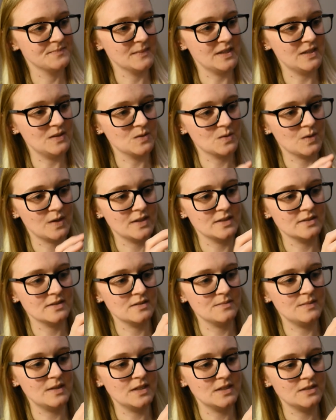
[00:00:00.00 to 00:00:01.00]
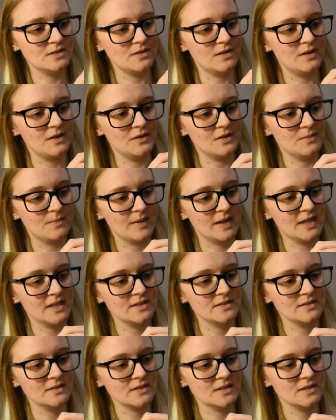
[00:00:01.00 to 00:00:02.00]
He's quite similar to the other
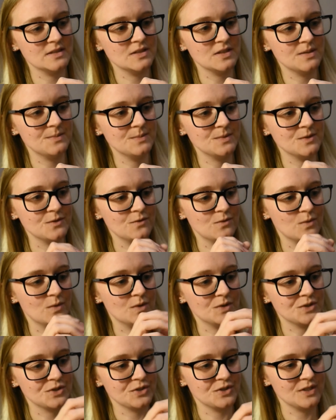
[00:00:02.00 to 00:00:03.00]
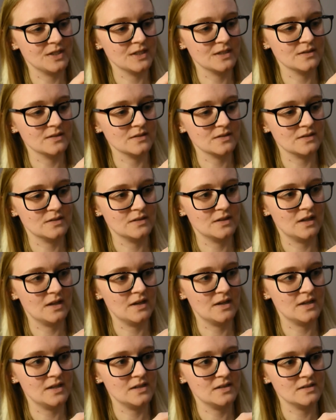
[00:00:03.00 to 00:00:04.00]
plant in terms of watering,
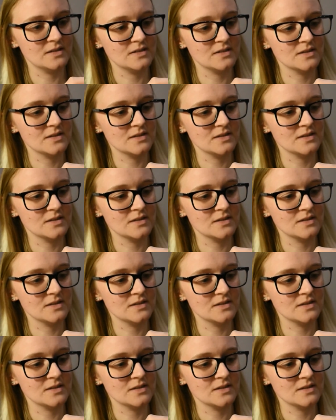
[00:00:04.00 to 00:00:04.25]
sunlight.